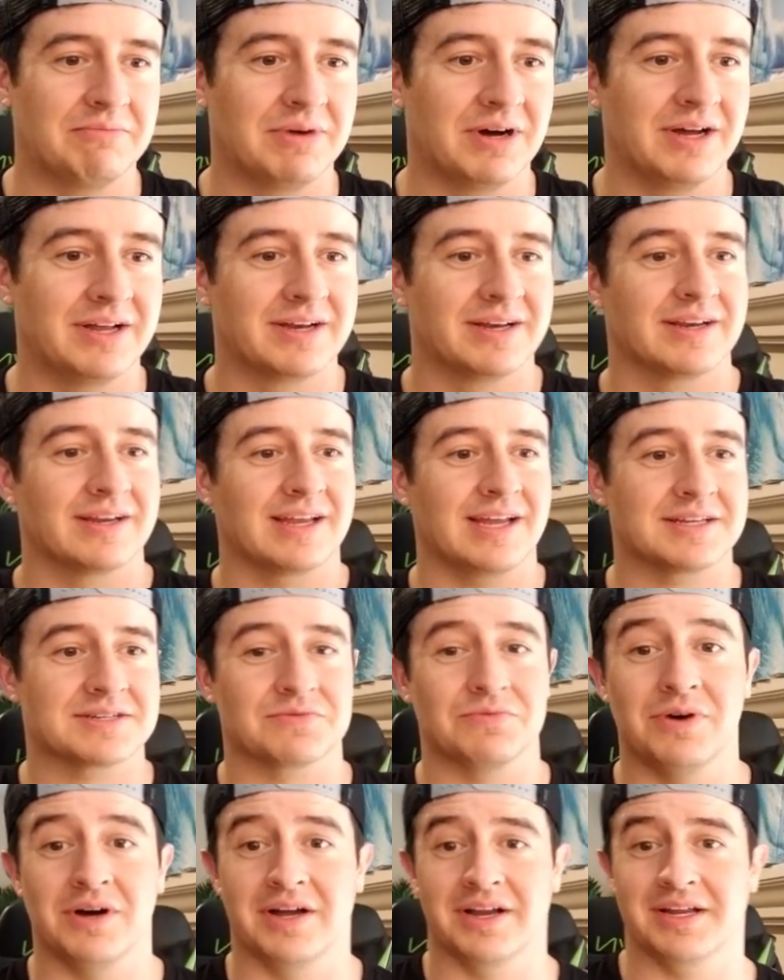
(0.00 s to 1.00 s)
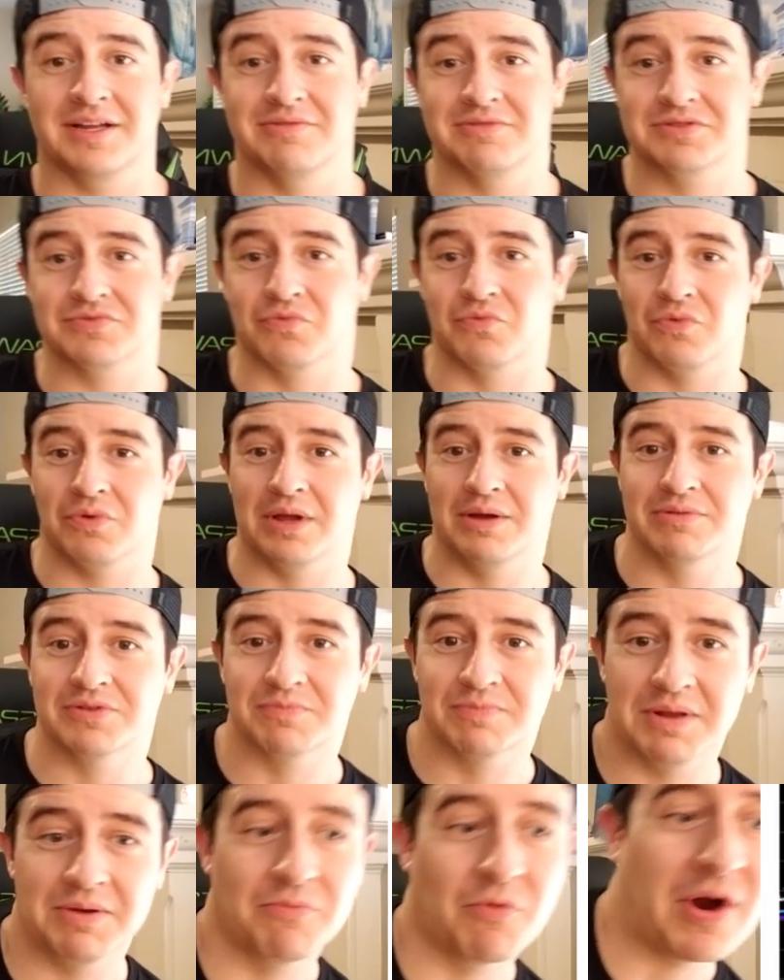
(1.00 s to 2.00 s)
But guess what? It was
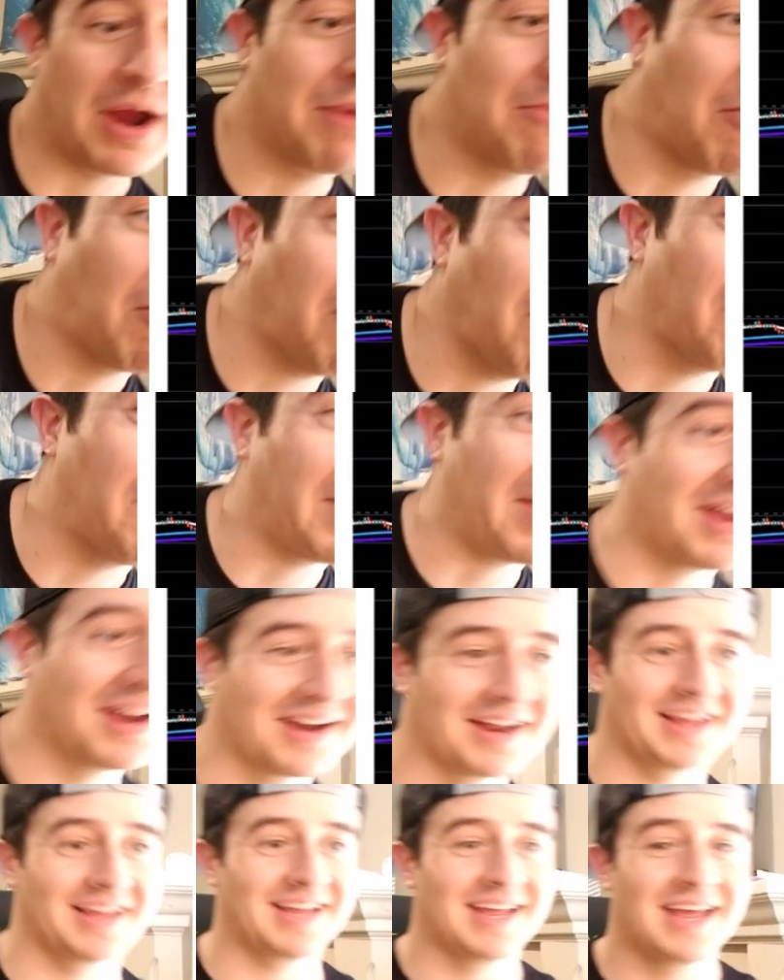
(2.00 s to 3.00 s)
been way more than that.